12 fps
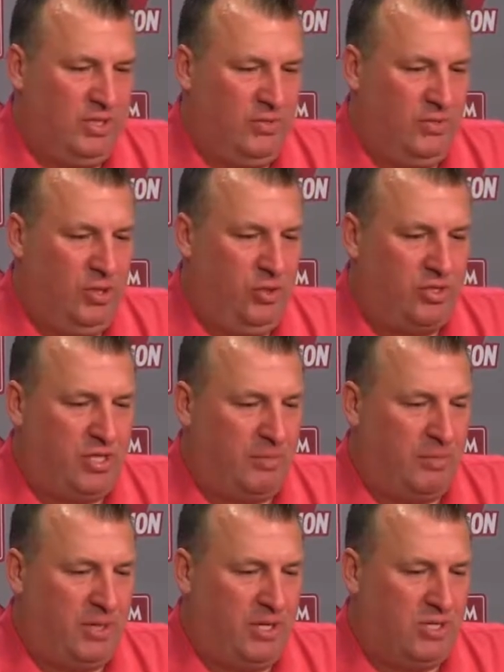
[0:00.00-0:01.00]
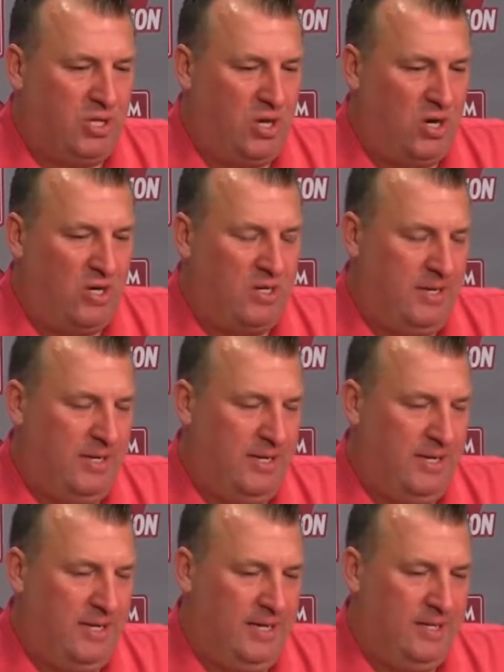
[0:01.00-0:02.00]
we know the type of players they are
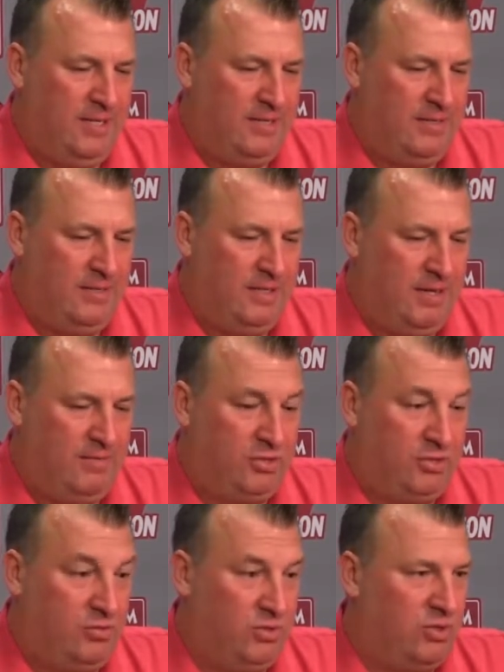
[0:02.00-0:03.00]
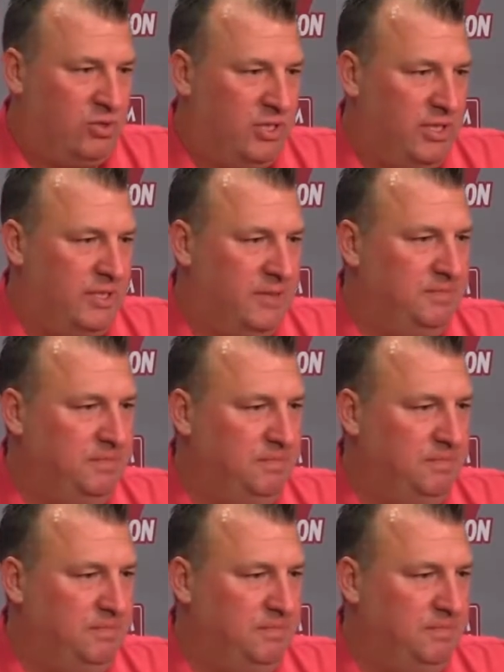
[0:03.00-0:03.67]
and obviously the results they get.